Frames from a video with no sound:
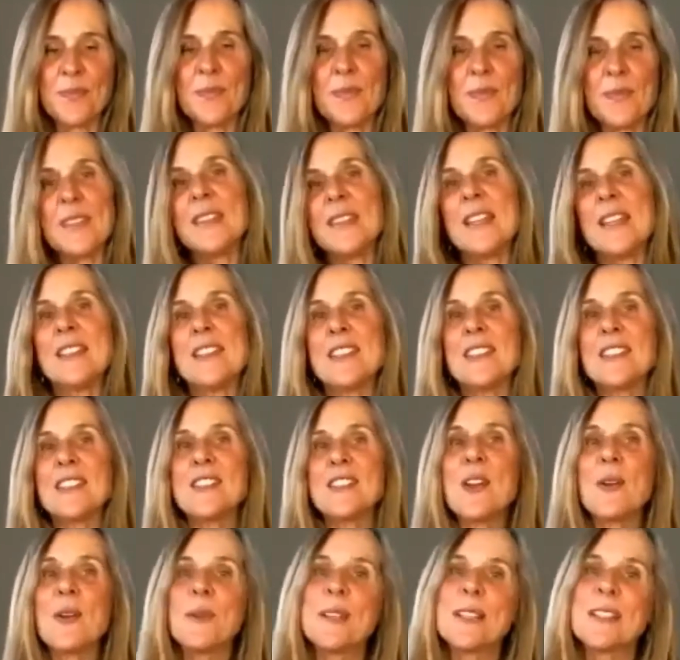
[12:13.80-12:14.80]
And then just
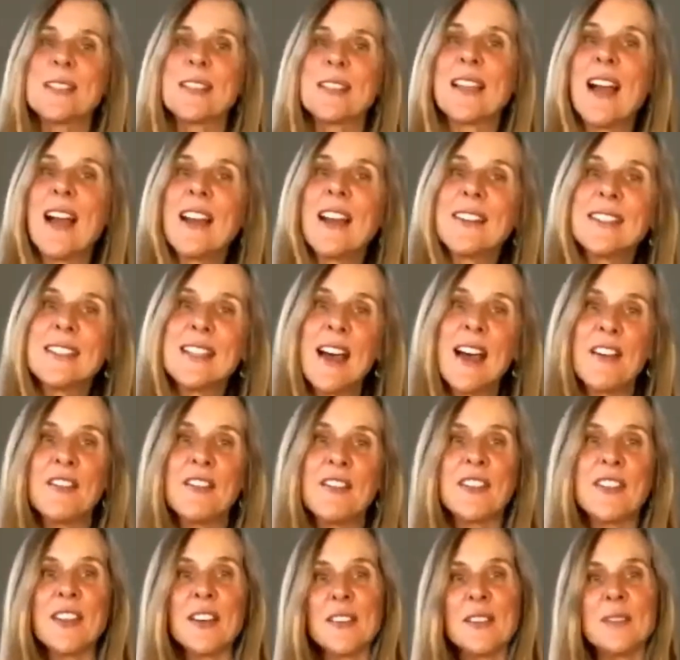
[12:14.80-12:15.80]
noticing, how does
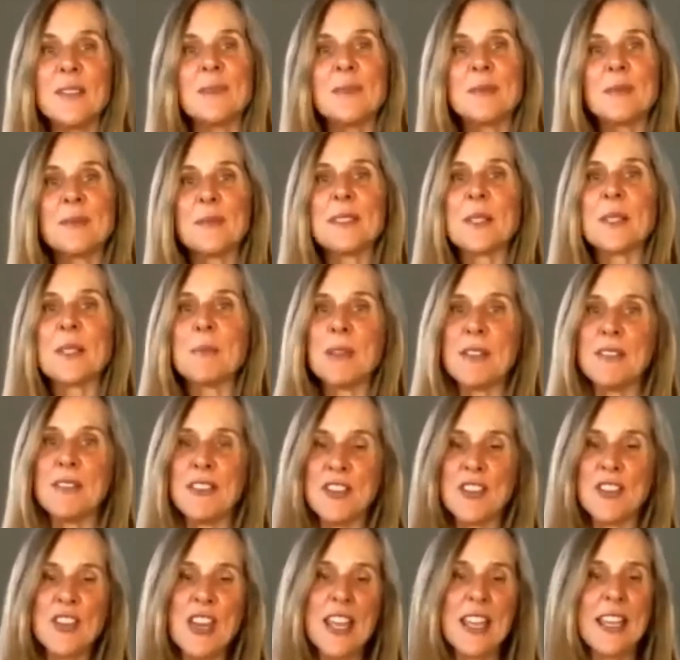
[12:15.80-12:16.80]
that feel? A little bit of a
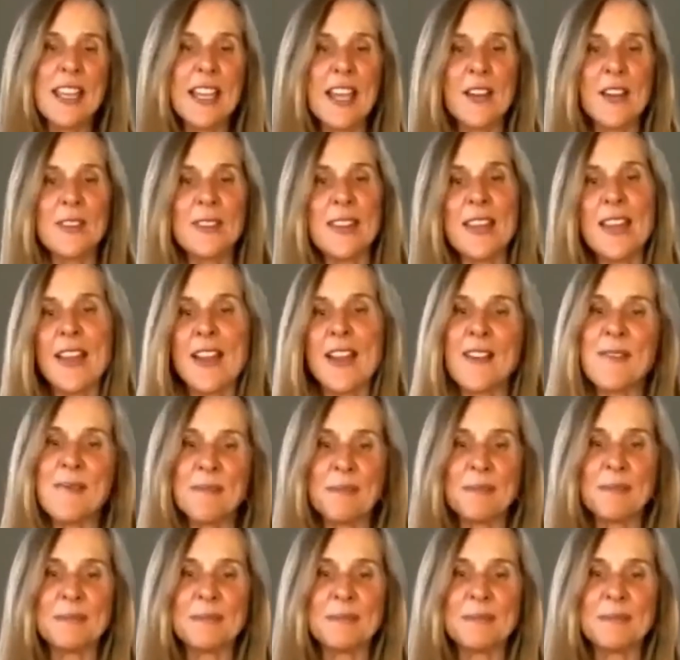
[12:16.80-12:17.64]
shake out there.